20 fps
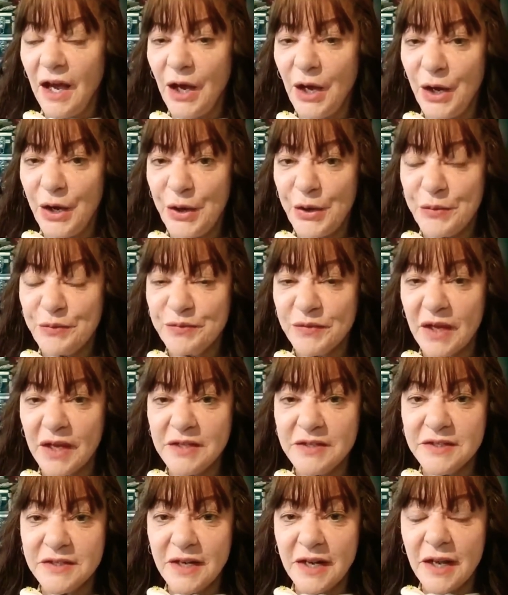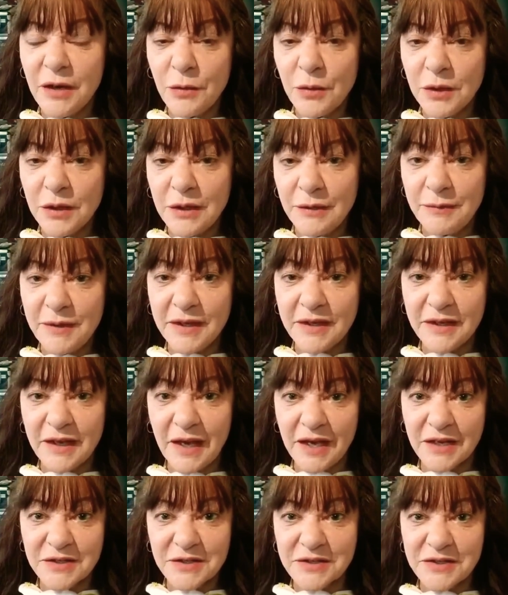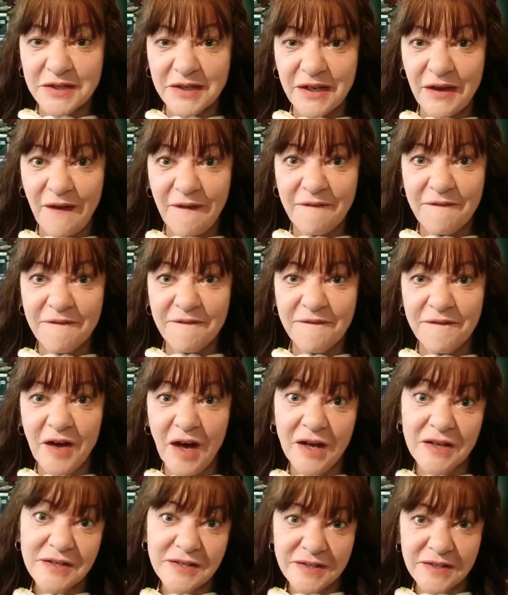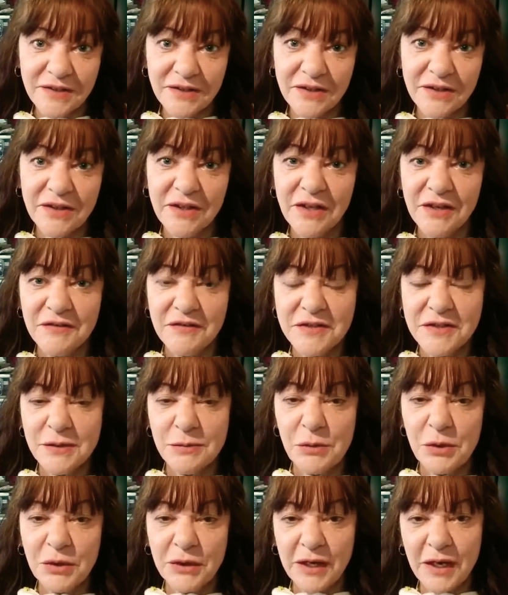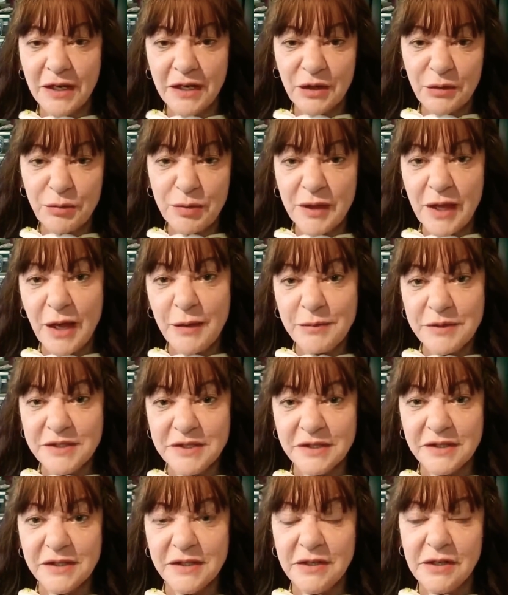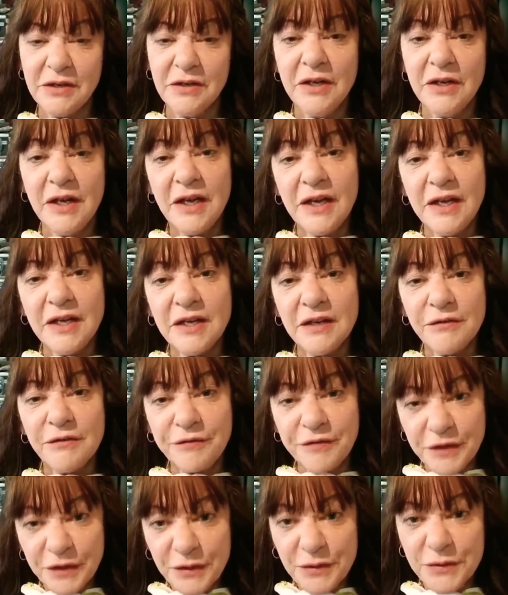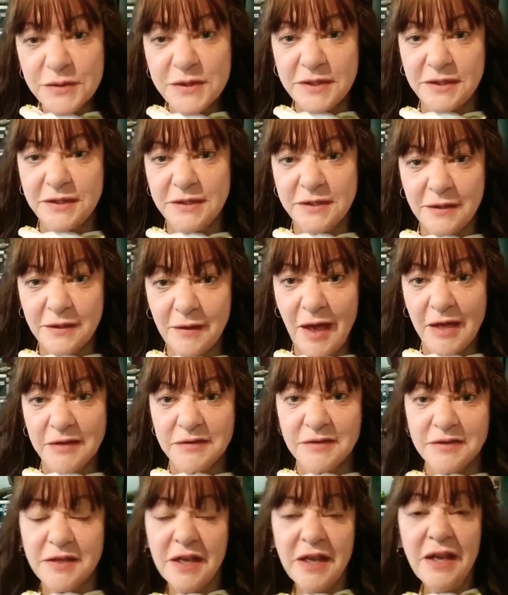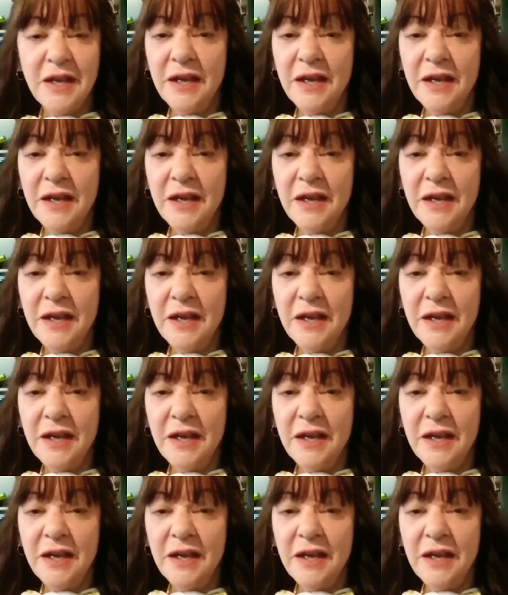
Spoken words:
And today we're going to make actually a fossil of some organic plant material fused into glass.